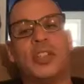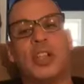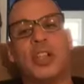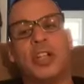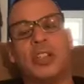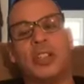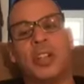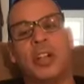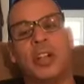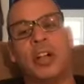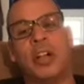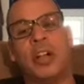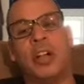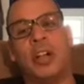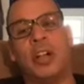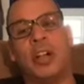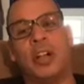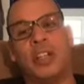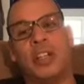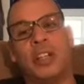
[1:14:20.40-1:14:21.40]
all on-
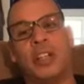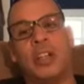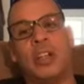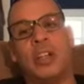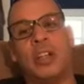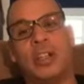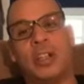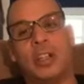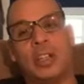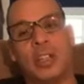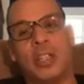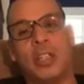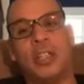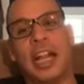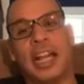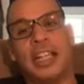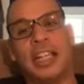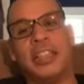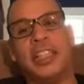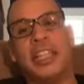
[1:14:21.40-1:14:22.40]
works. I think it
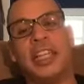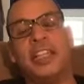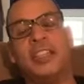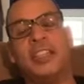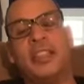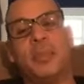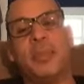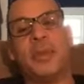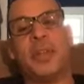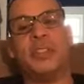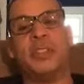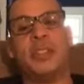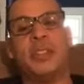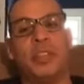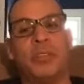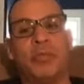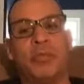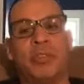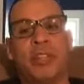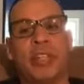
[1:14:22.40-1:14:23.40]
depends on the
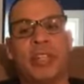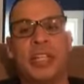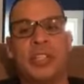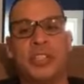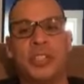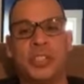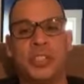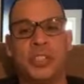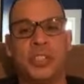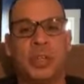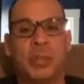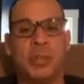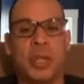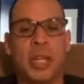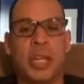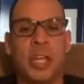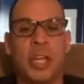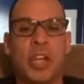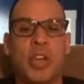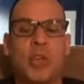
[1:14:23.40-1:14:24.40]
relationship. When
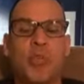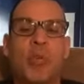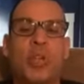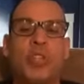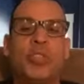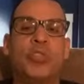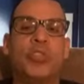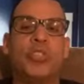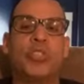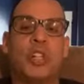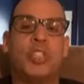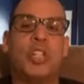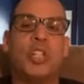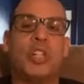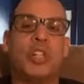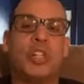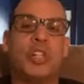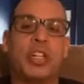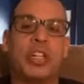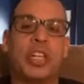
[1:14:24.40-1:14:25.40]
you start to look at
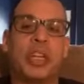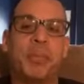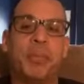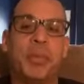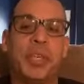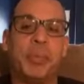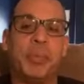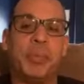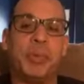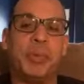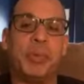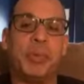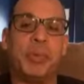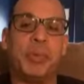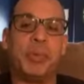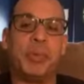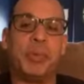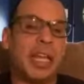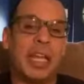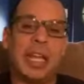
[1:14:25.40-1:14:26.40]
people
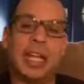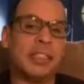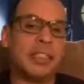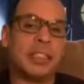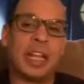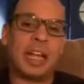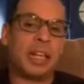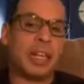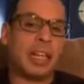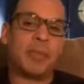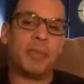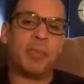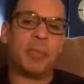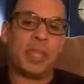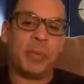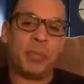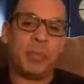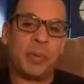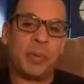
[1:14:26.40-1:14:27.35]
as not like people,